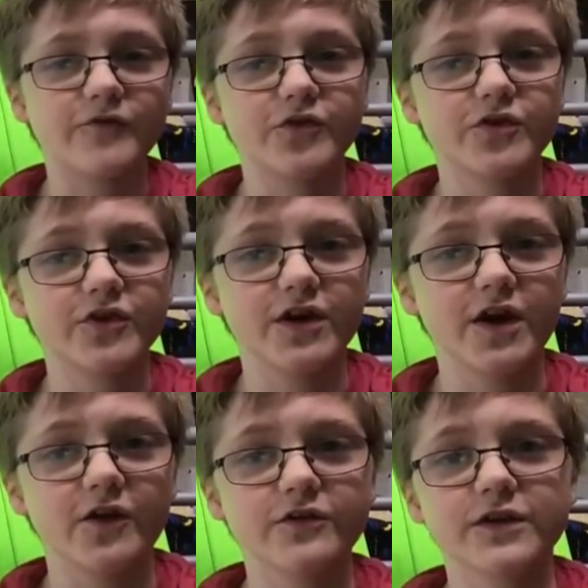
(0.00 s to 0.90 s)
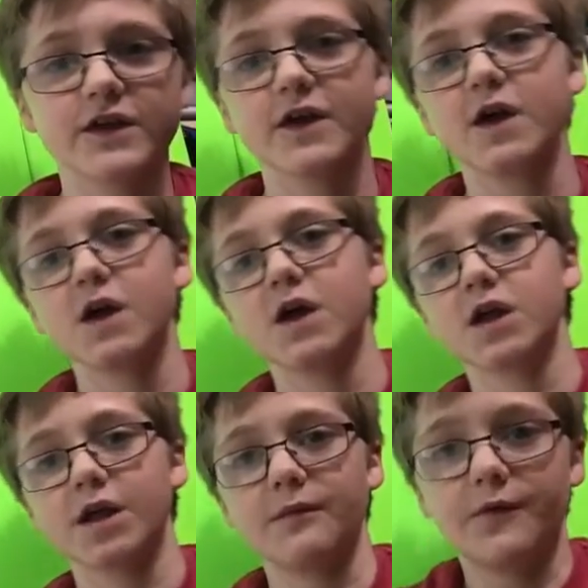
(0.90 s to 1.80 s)
after 2 years,
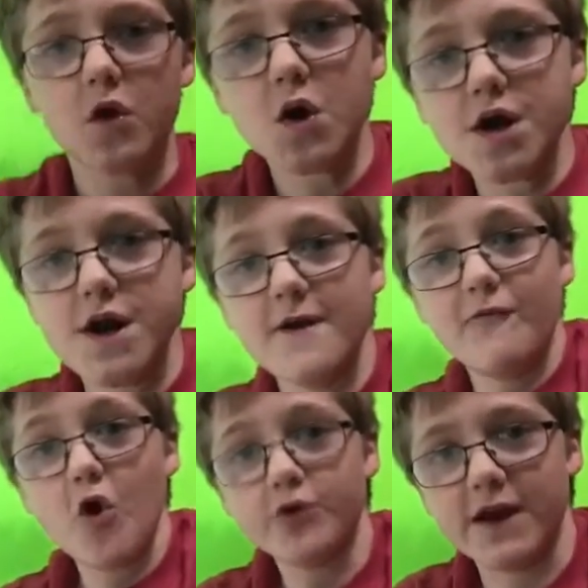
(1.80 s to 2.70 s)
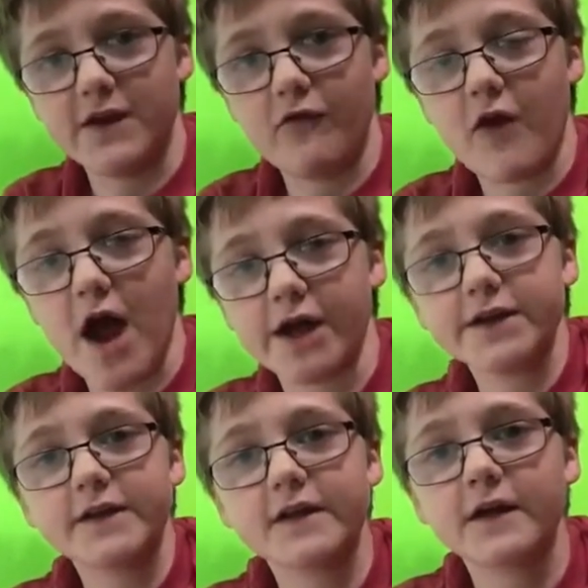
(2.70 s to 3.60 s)
some of you devoted
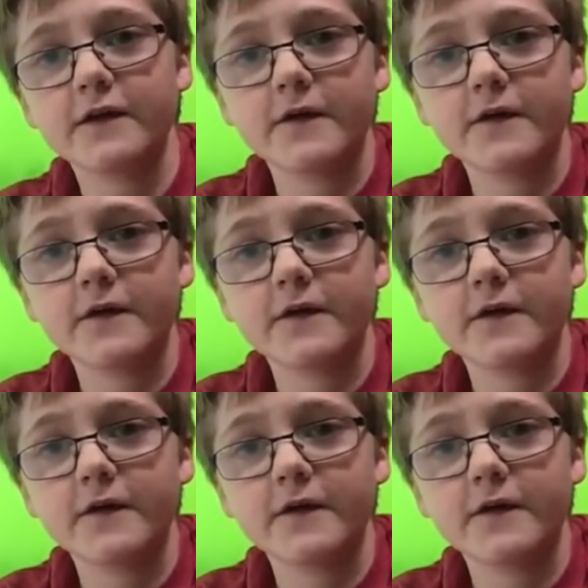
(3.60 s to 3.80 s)
fans,